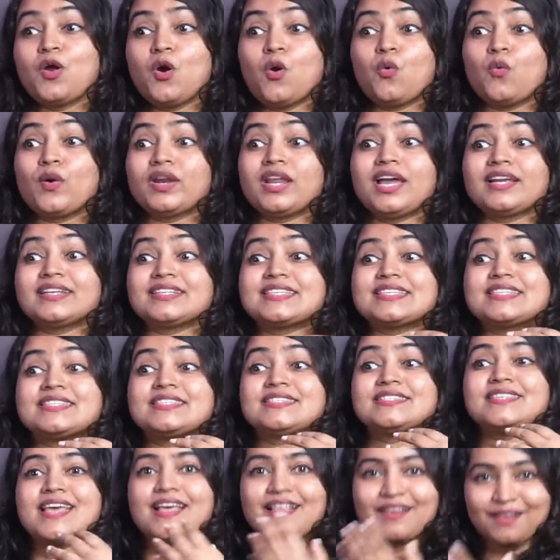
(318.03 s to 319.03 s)
when I
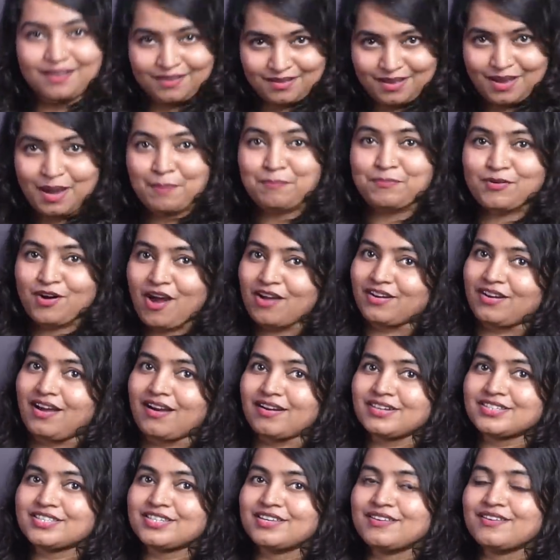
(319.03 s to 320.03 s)
sell a
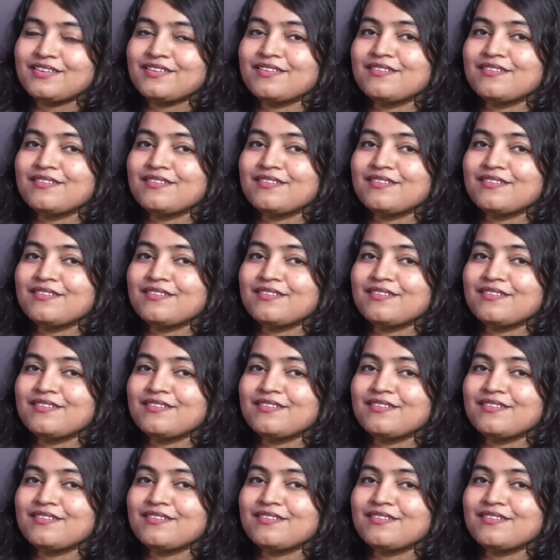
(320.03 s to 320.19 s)
product,